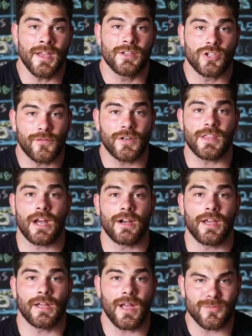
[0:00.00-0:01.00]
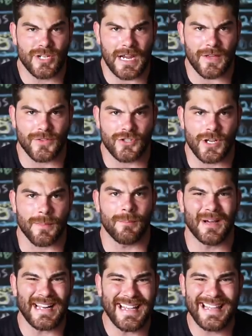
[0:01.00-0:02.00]
So if you're in the area, come check out the gym.
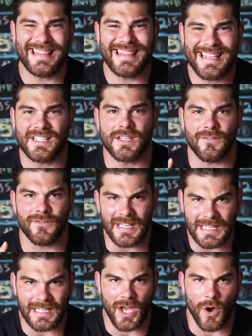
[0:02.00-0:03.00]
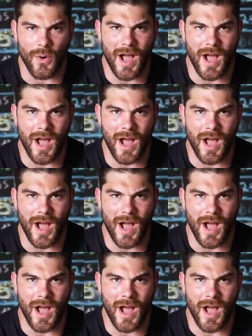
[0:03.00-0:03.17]
But in this video,